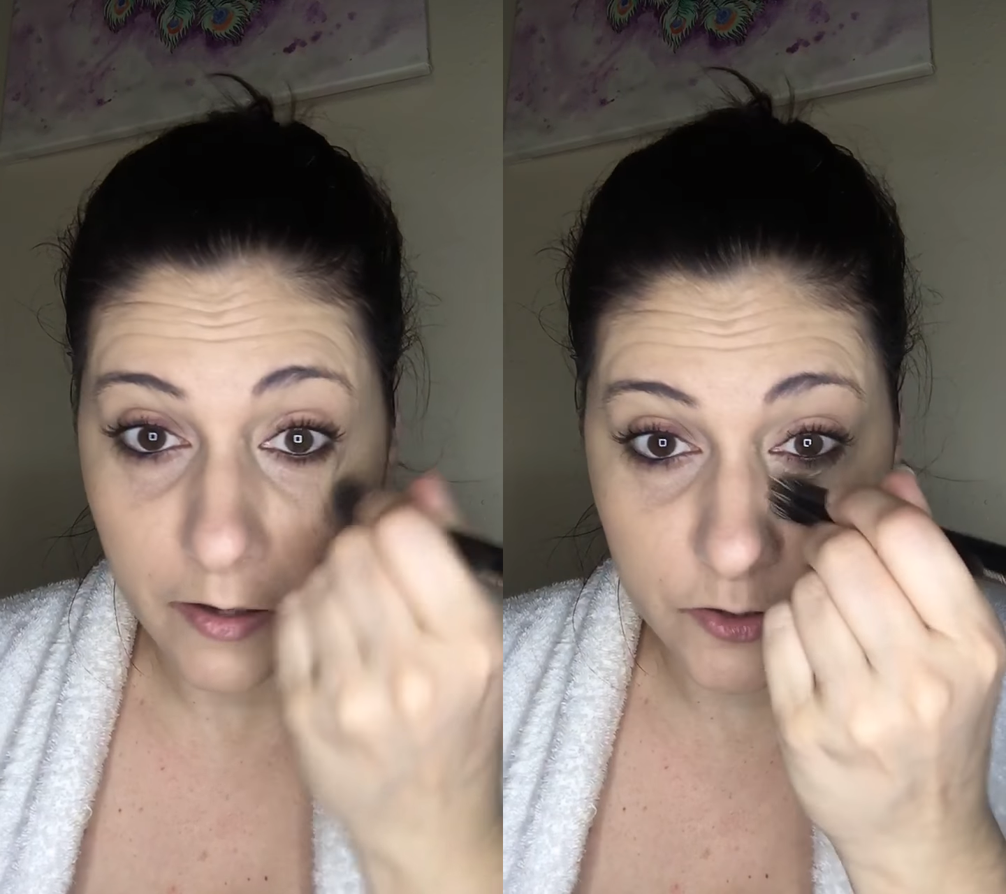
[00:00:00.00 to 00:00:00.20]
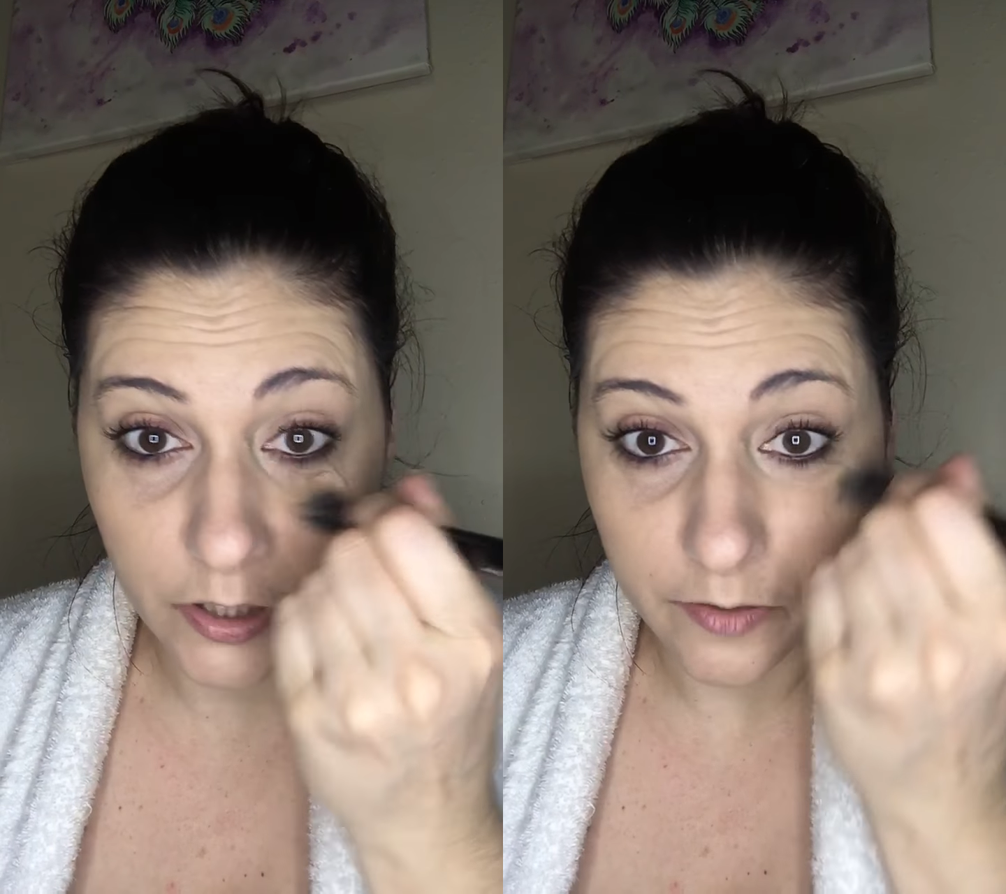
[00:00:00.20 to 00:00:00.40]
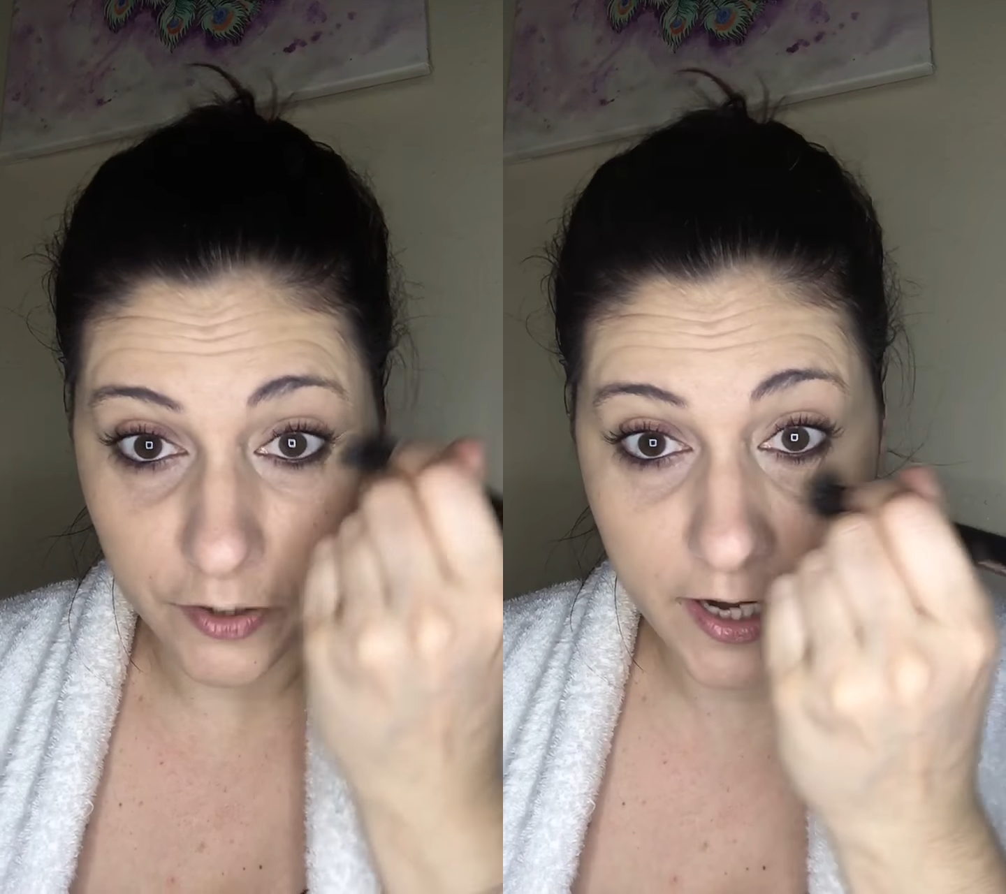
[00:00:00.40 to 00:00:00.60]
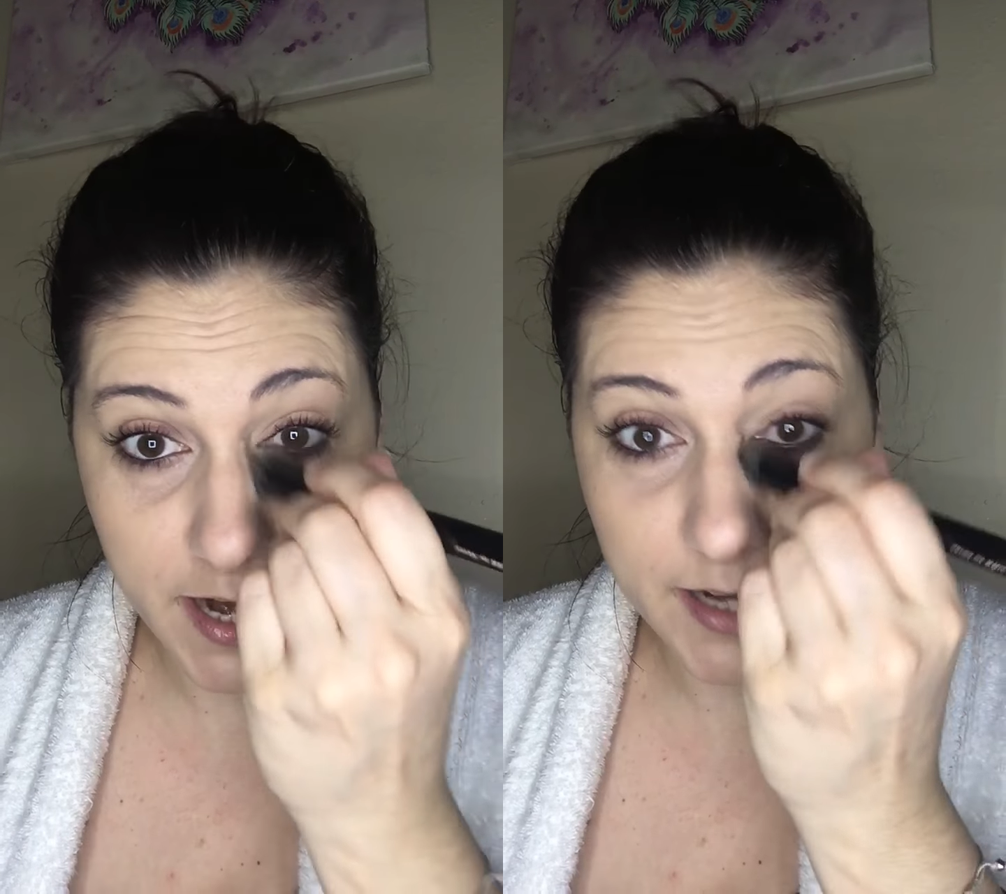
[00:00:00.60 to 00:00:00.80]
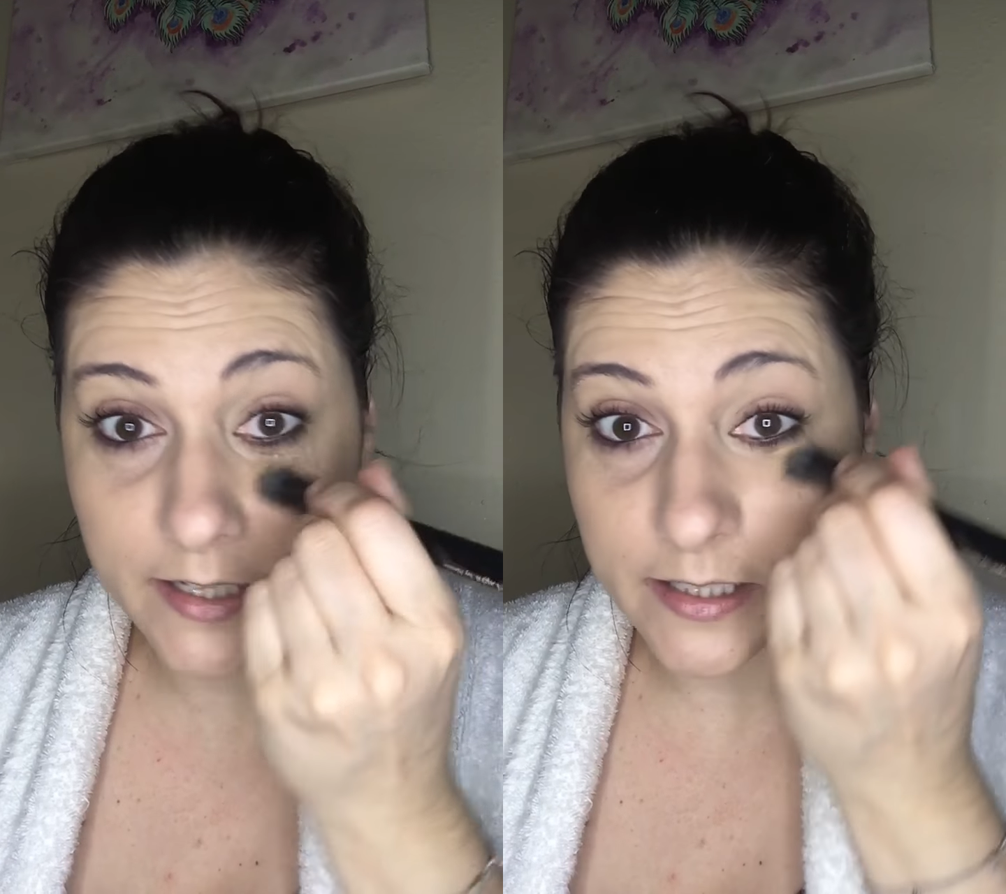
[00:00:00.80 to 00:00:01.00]
Jennifer
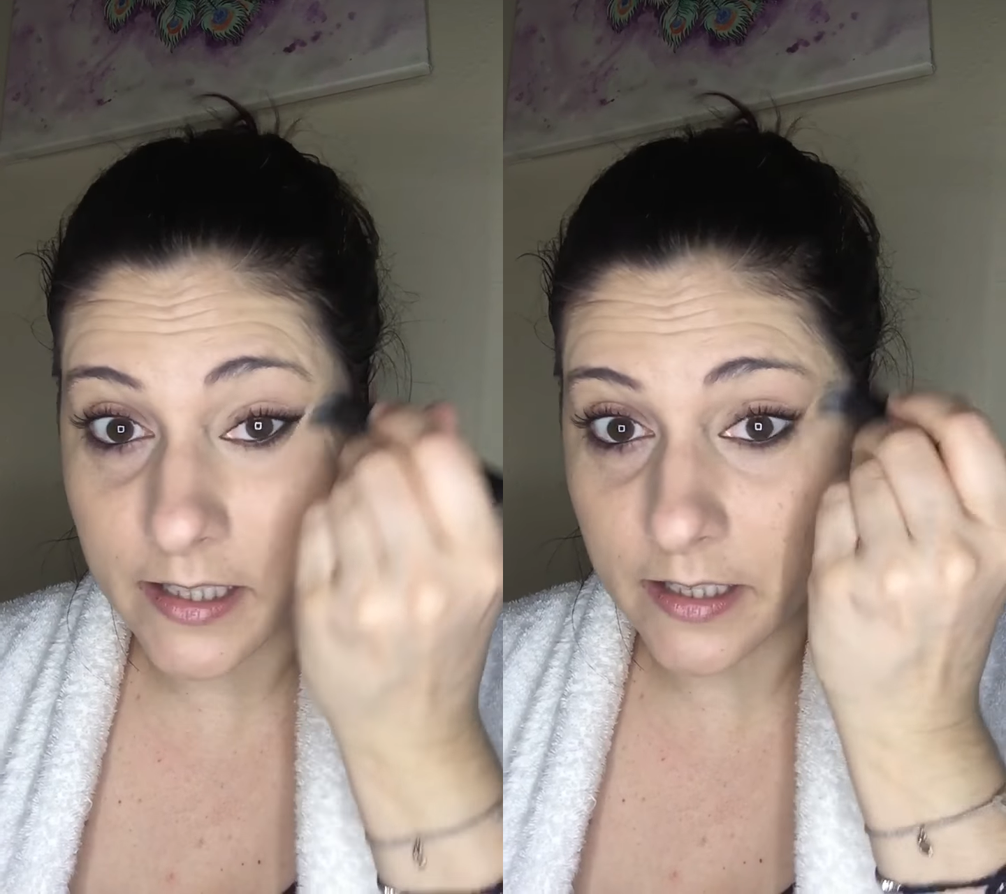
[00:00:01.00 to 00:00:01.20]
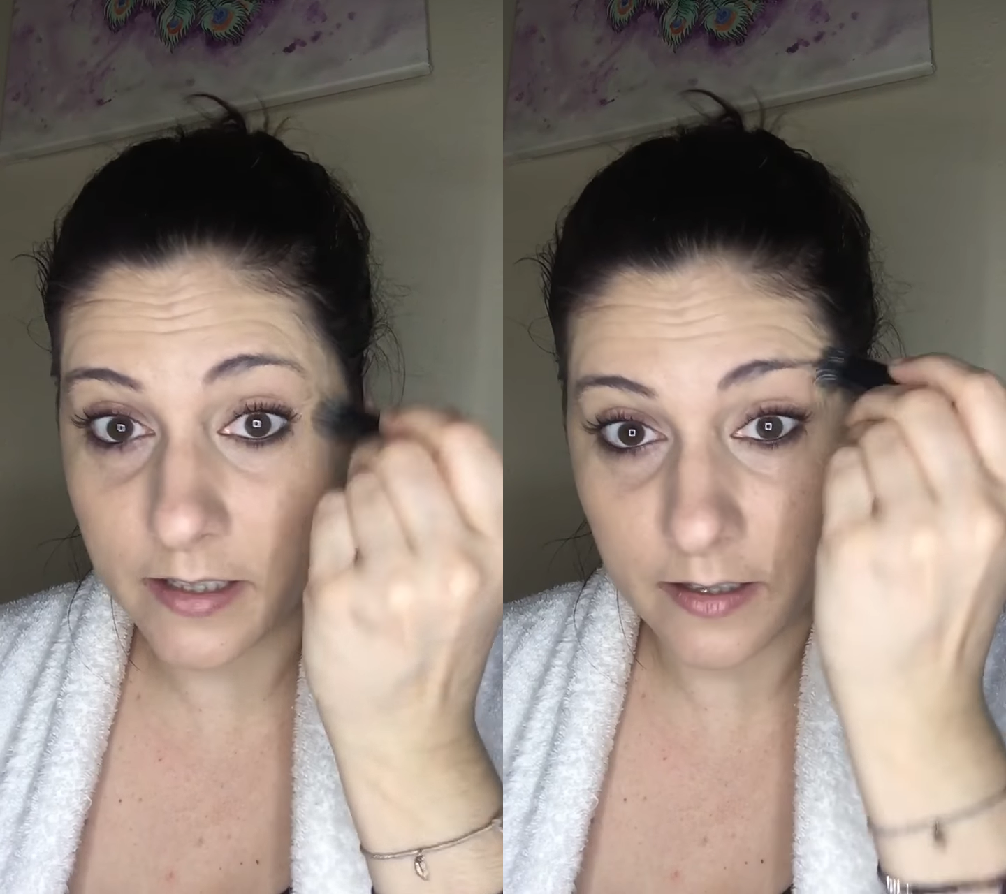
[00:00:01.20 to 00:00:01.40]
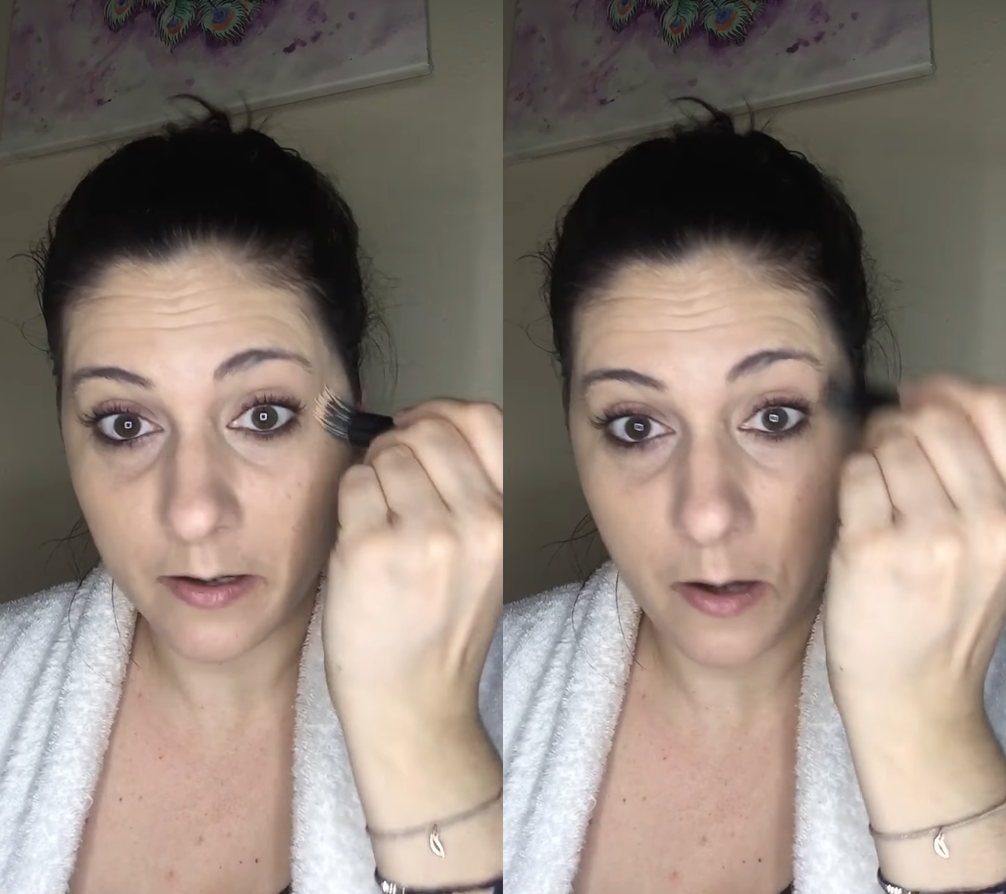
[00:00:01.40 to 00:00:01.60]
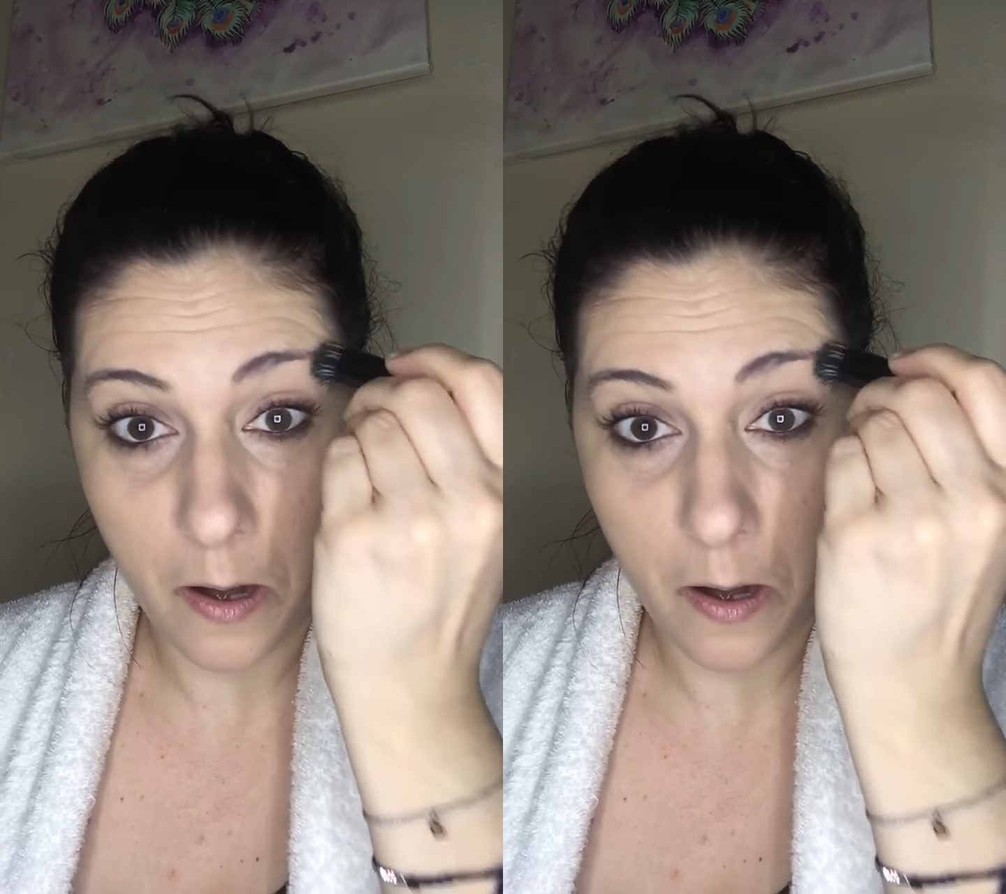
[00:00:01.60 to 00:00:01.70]
Aniston,